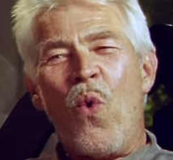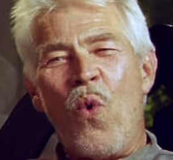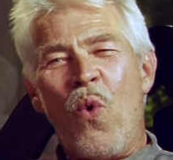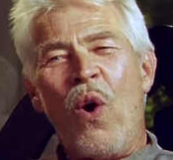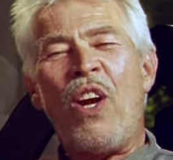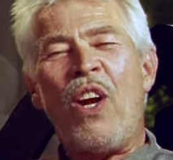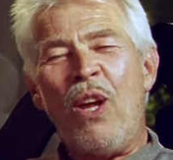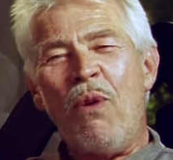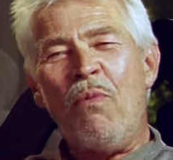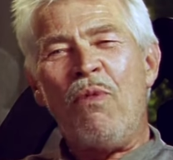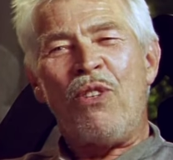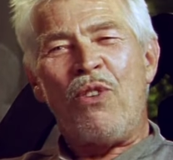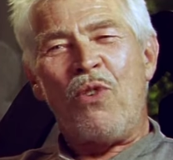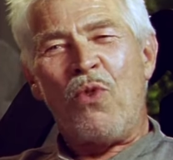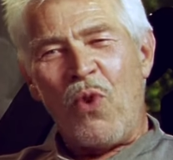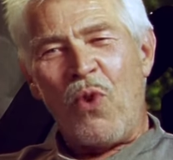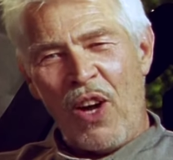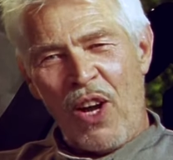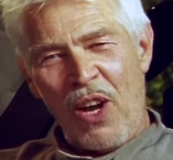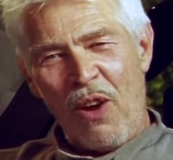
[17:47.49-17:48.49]
what he was
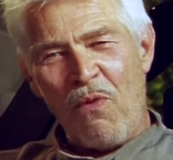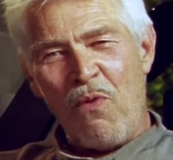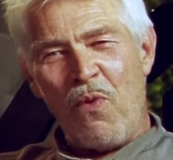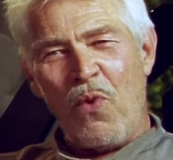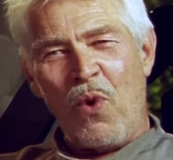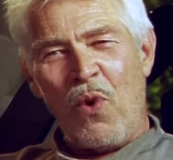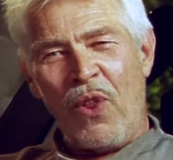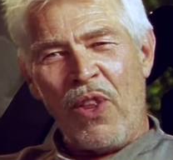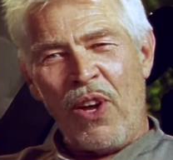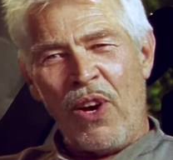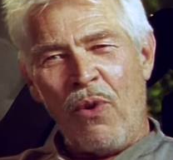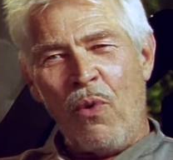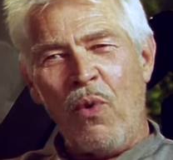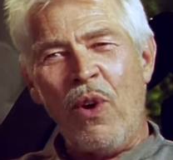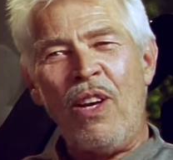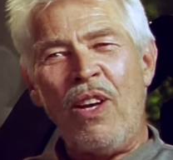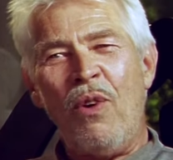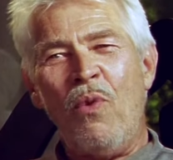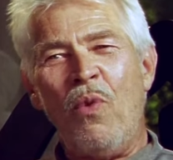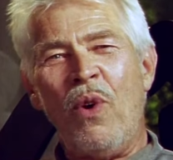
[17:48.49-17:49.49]
trying for there,
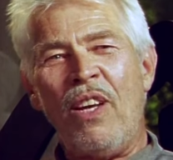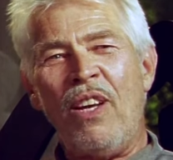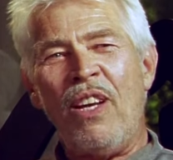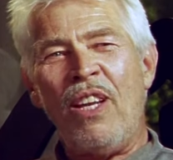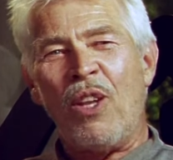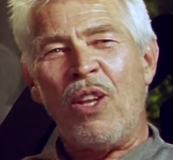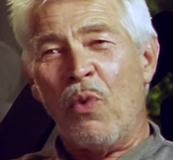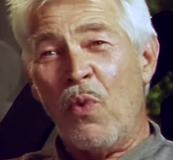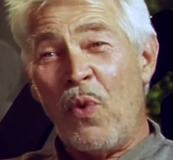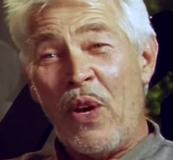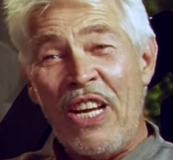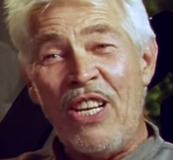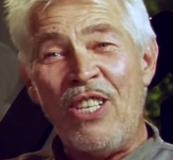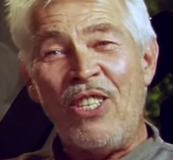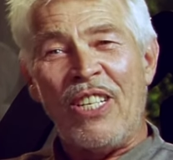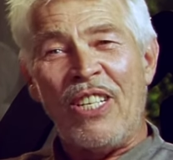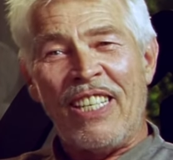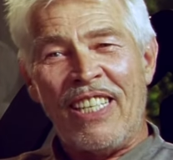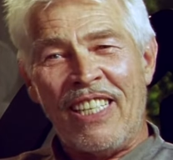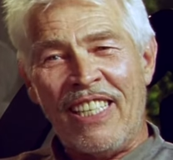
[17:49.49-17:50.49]
what the
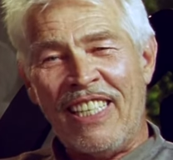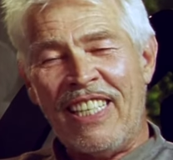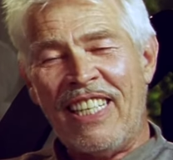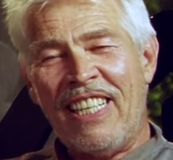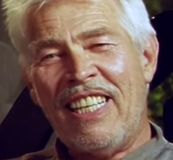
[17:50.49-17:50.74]
reason